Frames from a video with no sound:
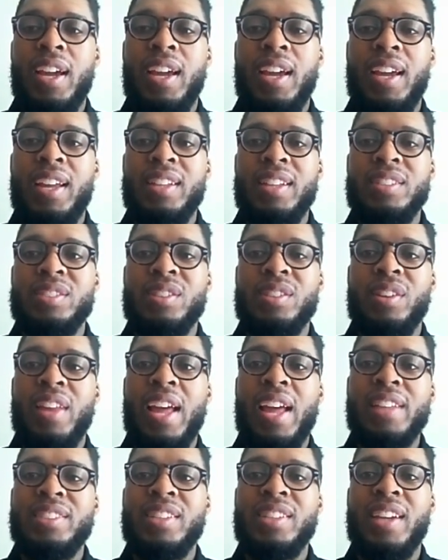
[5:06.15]
And so
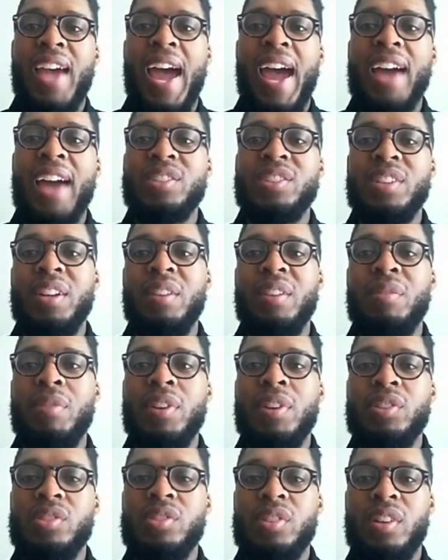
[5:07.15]
that's an action
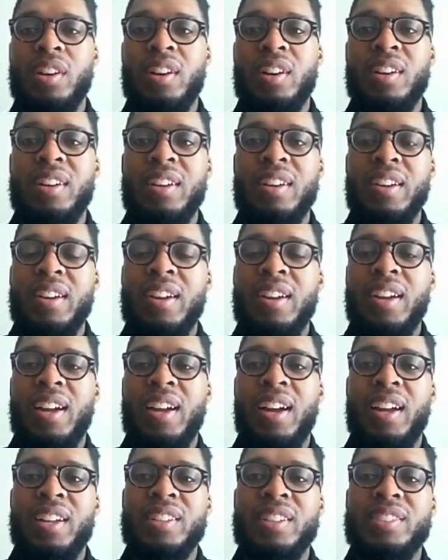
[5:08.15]
adventure,
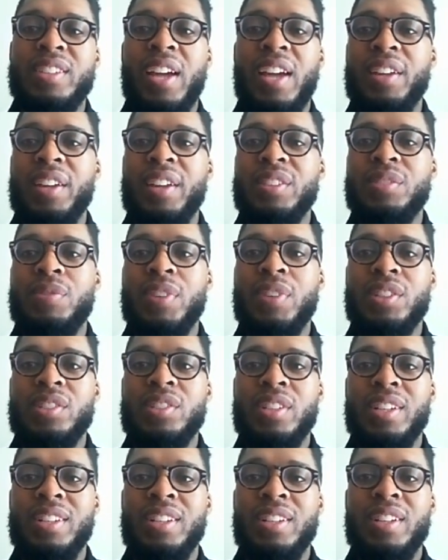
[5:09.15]
science
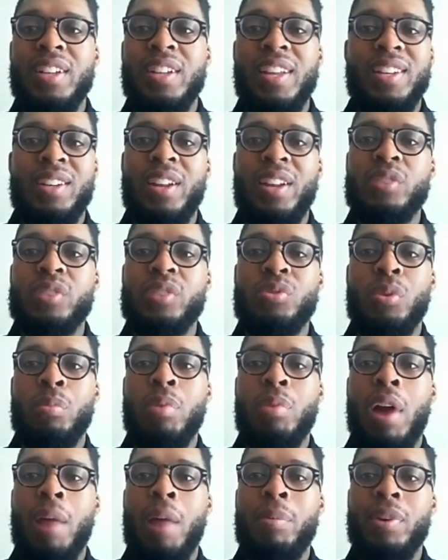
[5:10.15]
fiction, intellectual
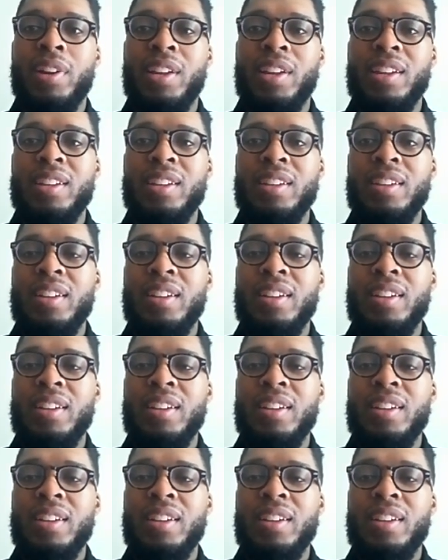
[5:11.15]
property